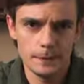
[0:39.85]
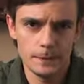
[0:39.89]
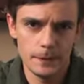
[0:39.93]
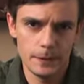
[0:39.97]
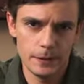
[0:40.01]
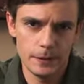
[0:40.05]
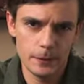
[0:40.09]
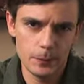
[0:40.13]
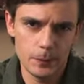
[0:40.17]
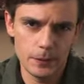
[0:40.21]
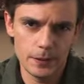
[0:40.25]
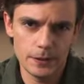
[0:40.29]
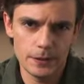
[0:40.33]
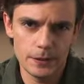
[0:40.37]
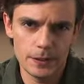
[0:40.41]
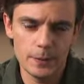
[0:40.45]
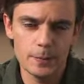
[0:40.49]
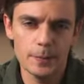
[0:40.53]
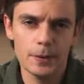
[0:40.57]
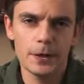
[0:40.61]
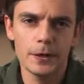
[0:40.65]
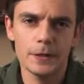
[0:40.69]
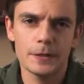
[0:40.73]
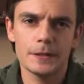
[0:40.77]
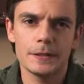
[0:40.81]
in which a
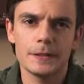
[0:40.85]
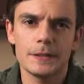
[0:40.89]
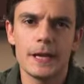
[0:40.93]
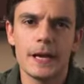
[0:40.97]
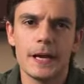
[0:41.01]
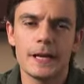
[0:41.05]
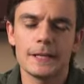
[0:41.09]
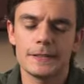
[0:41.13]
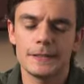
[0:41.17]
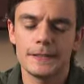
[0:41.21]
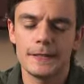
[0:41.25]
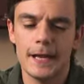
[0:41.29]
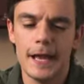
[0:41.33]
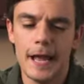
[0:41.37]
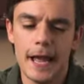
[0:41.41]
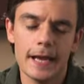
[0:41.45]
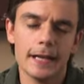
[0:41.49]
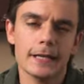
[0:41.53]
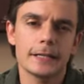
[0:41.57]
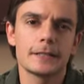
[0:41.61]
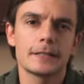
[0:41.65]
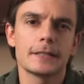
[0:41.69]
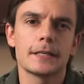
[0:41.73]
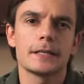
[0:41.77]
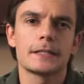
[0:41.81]
person has an
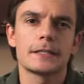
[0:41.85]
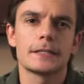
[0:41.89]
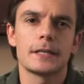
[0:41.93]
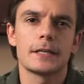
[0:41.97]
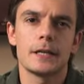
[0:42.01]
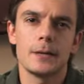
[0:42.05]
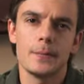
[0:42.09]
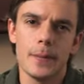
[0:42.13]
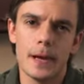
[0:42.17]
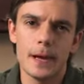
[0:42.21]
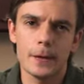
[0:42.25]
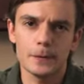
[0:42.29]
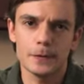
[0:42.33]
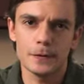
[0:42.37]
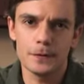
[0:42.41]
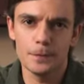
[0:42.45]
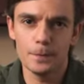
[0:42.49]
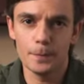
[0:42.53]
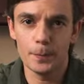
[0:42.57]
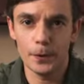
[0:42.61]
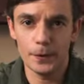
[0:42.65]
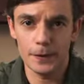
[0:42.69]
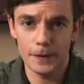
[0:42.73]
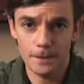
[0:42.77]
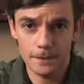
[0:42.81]
excess amount of
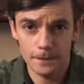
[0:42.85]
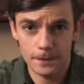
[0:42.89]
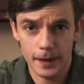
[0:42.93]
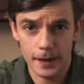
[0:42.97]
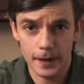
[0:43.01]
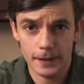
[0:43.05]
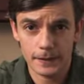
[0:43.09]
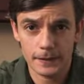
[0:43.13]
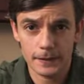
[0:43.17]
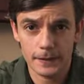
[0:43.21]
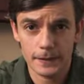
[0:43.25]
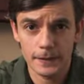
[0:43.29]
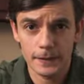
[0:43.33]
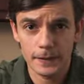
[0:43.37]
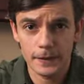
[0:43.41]
body fat.